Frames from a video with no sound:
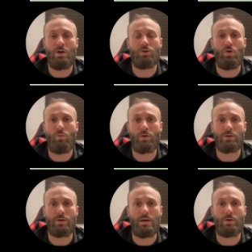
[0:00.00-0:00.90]
No boring
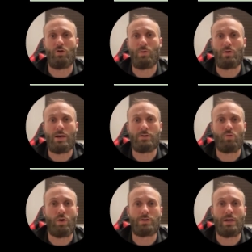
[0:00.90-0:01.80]
grammar, no memorizing
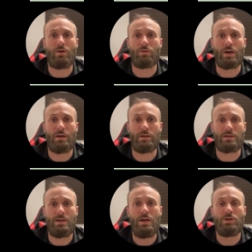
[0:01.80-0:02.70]
words out of contents,